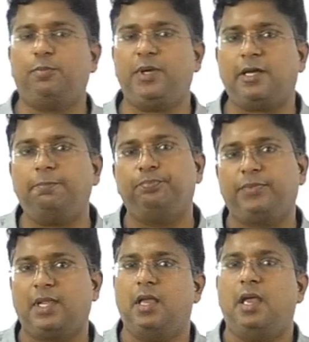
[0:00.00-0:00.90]
to become
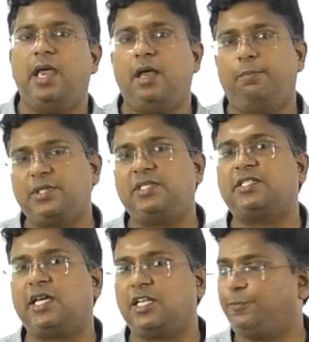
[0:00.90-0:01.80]
a
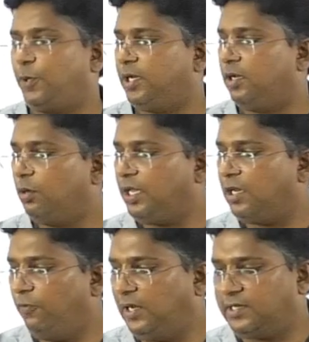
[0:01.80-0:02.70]
business correspondent. Okay,
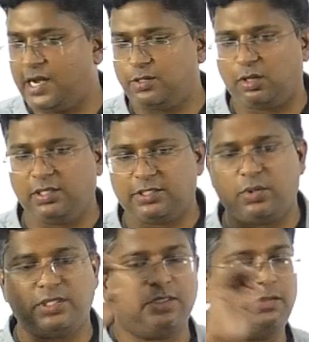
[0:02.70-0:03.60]
now we will try to solve this
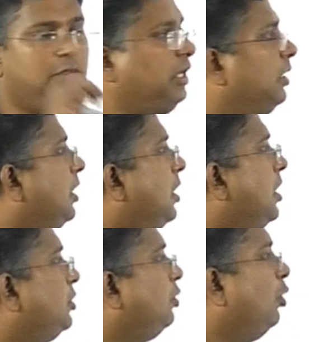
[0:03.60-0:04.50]
question. Okay,
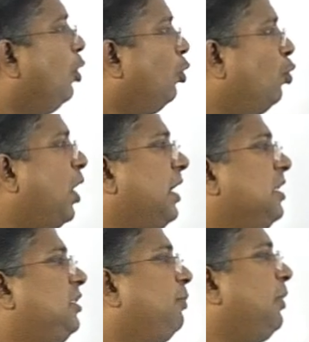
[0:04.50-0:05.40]
so who are
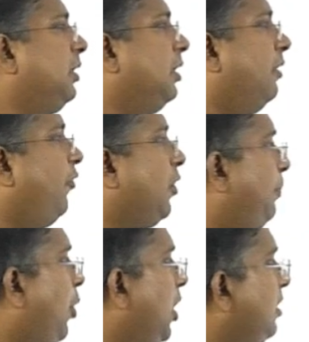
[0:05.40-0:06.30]
eligible for
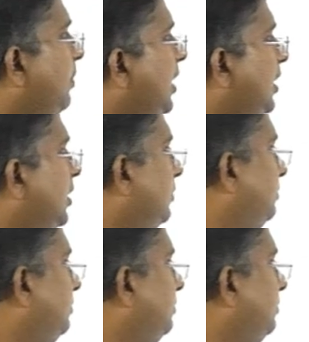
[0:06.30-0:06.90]
appointment